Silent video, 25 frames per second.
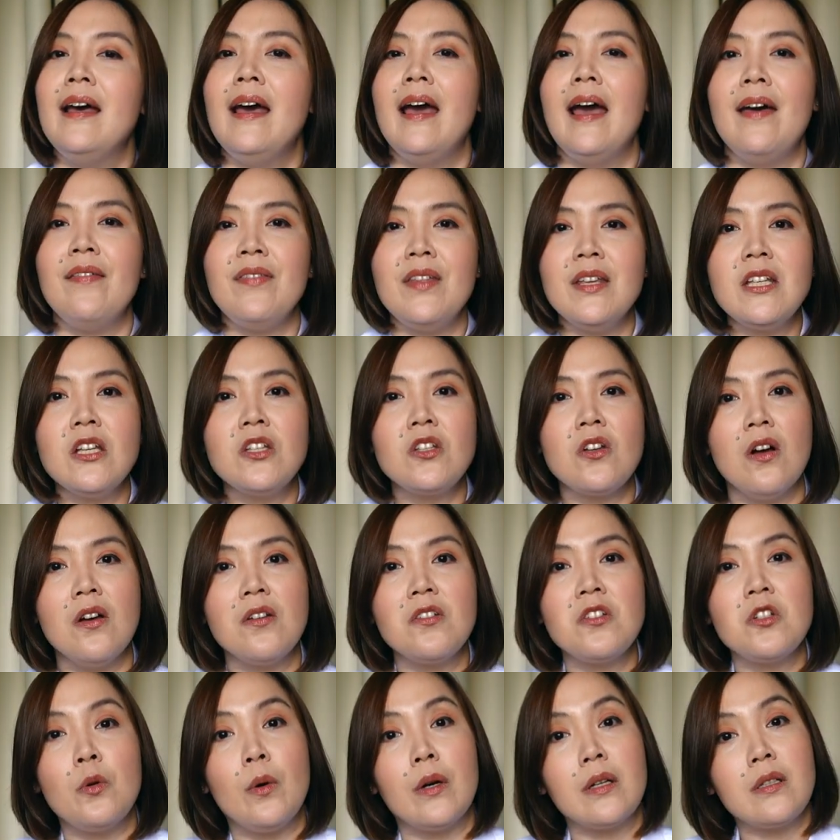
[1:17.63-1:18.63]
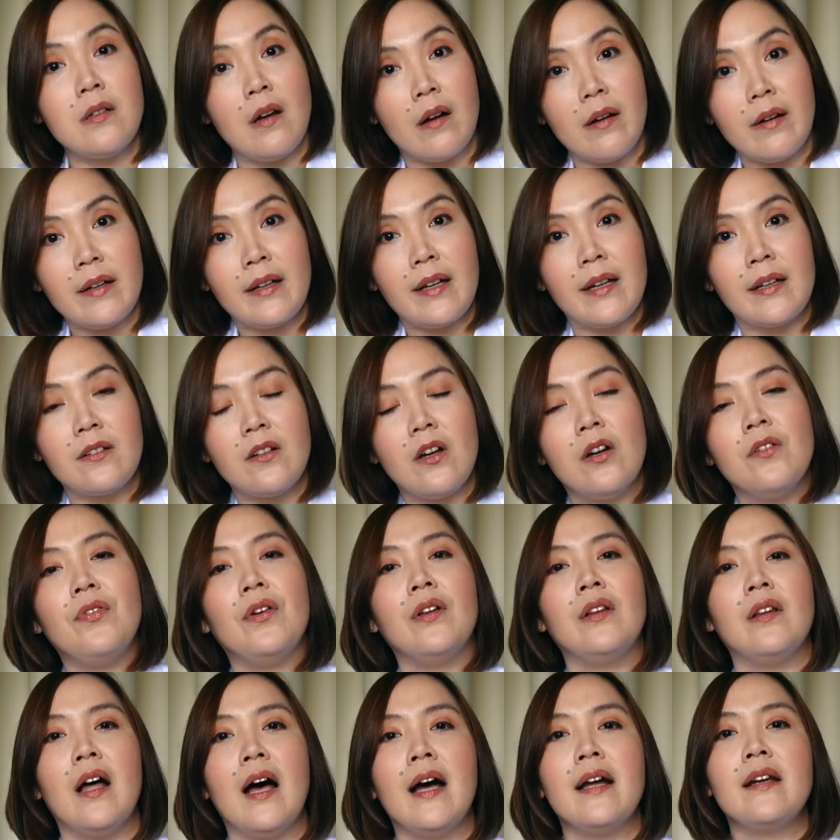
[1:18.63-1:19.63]
And this is also a target of a
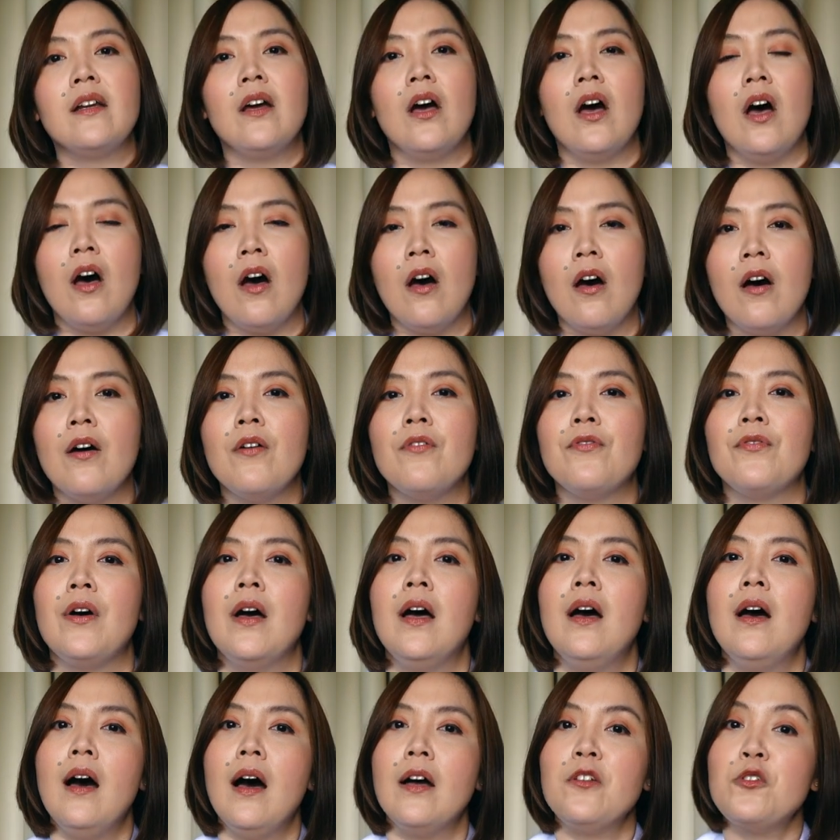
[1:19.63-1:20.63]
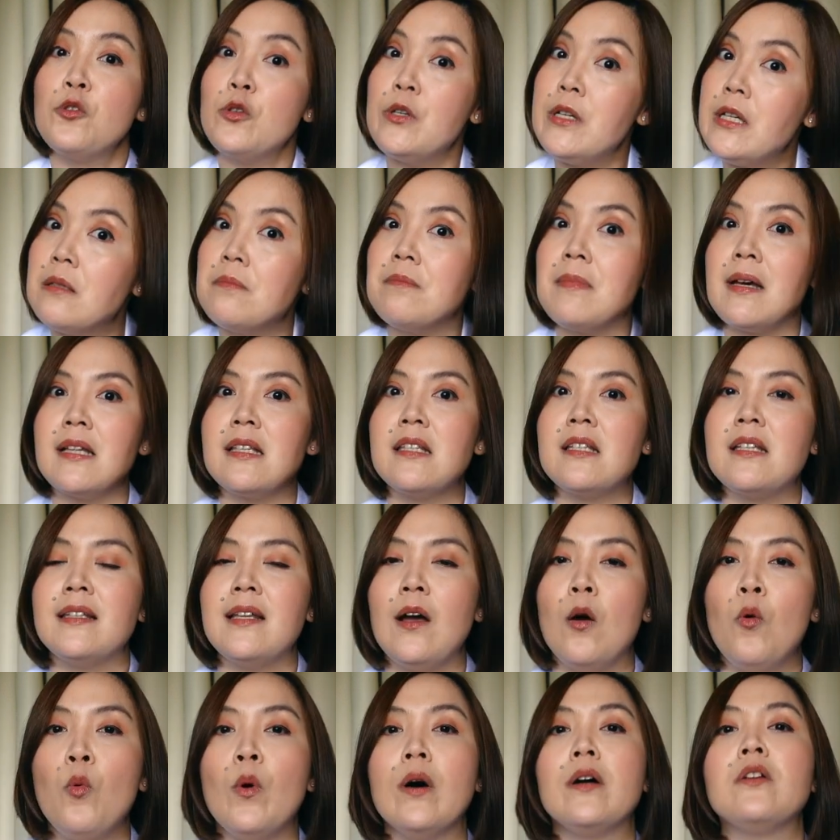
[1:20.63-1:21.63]
lot of treatments
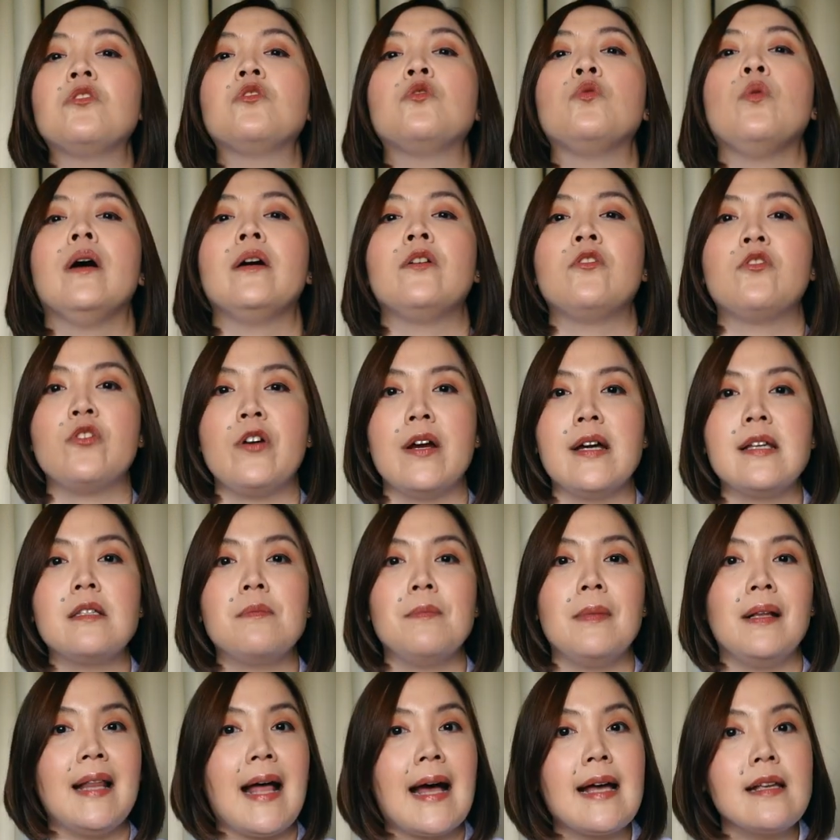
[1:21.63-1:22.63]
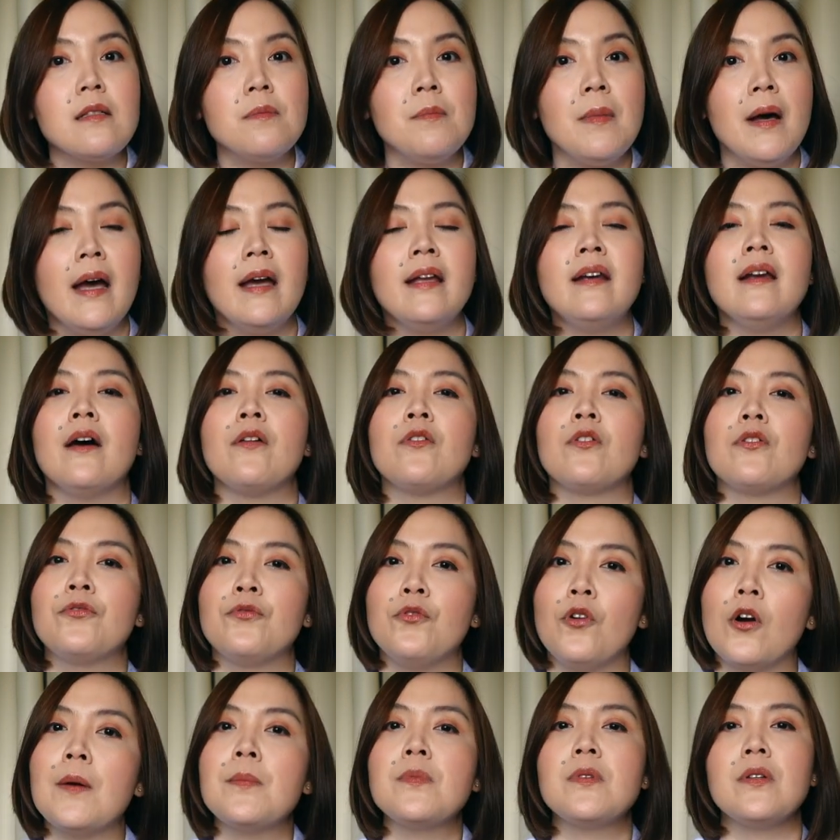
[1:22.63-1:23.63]
that want to address melasma and other
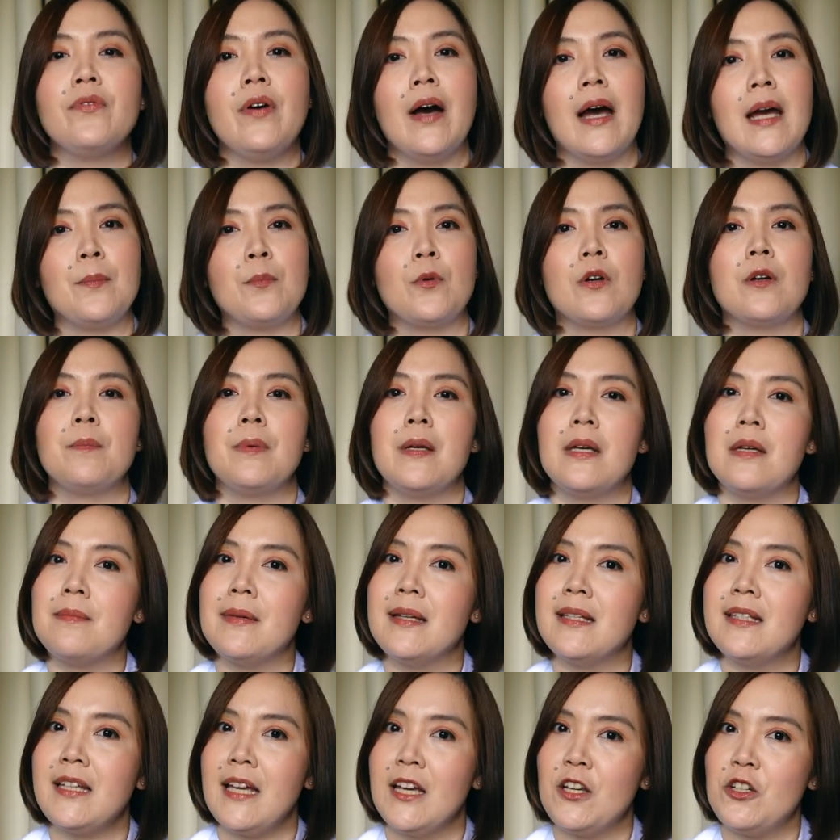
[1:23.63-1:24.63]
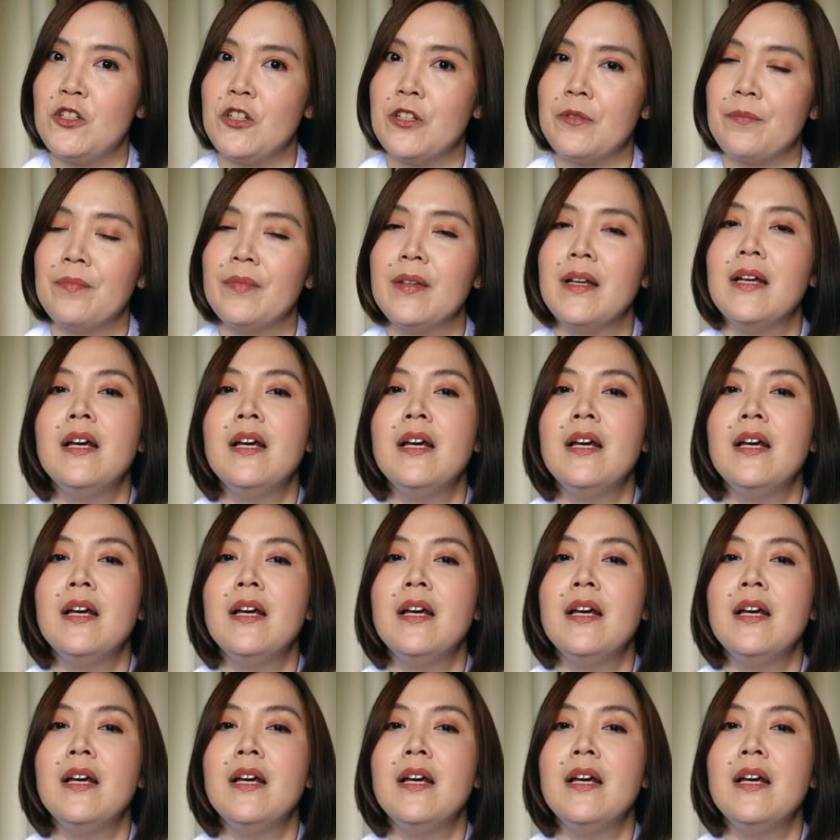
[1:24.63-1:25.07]
forms of hyperpigmentation.